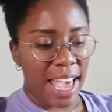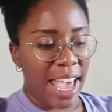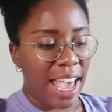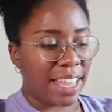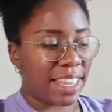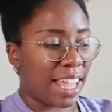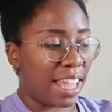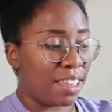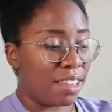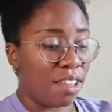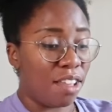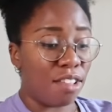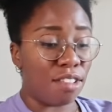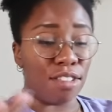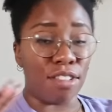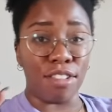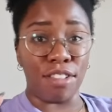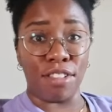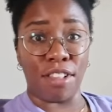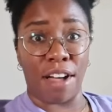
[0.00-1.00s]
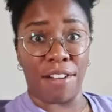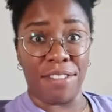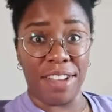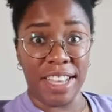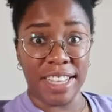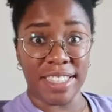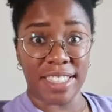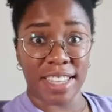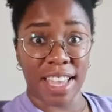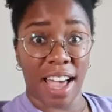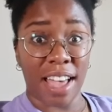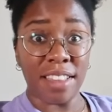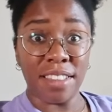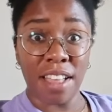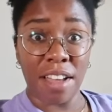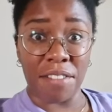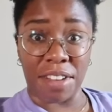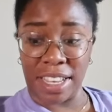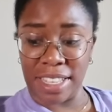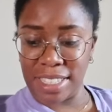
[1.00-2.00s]
And I love it. I
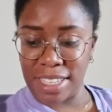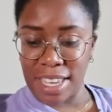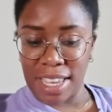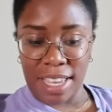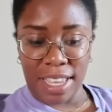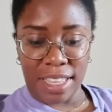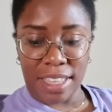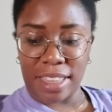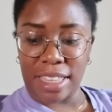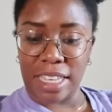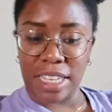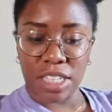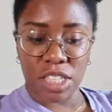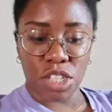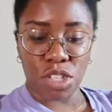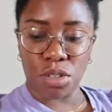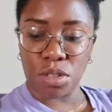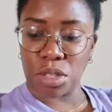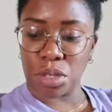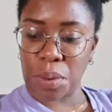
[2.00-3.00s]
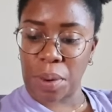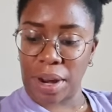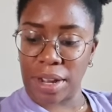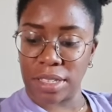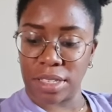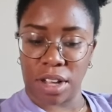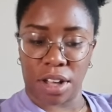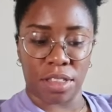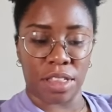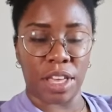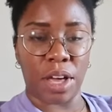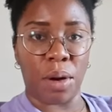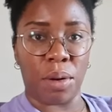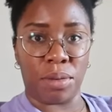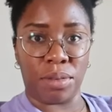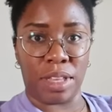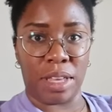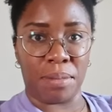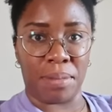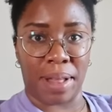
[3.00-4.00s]
love it. These two squares are the
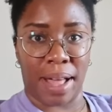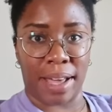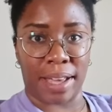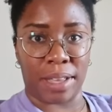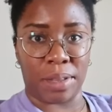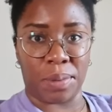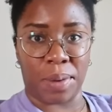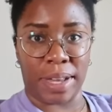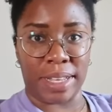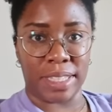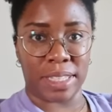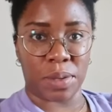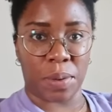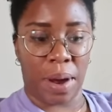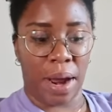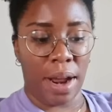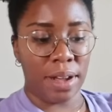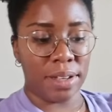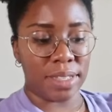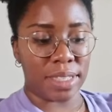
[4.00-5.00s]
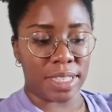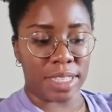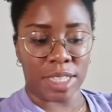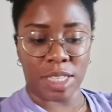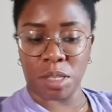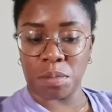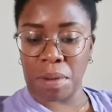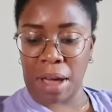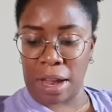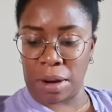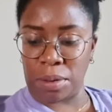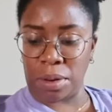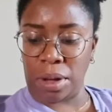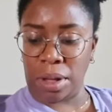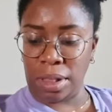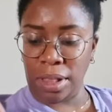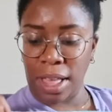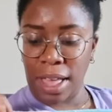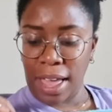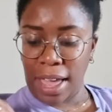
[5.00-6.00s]
only black and white squares, the
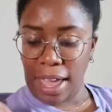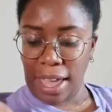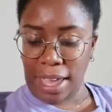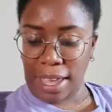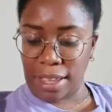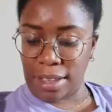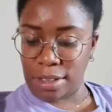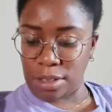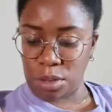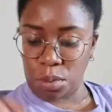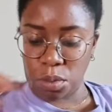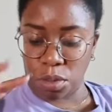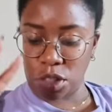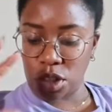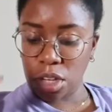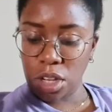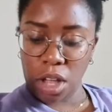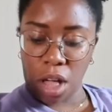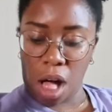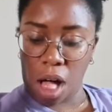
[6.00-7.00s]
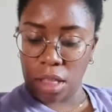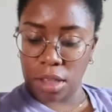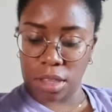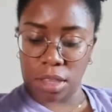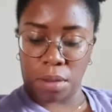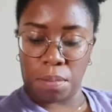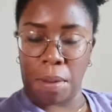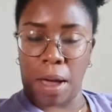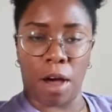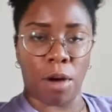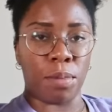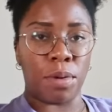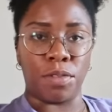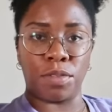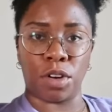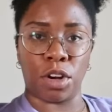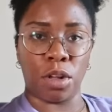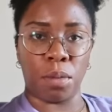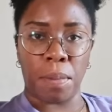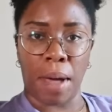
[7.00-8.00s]
spiral, and we're just gonna call it the
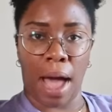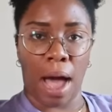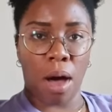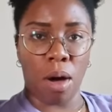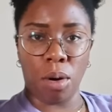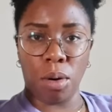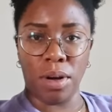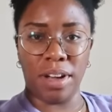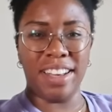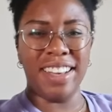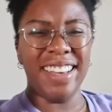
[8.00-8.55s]
Powerpuff Girl Pow.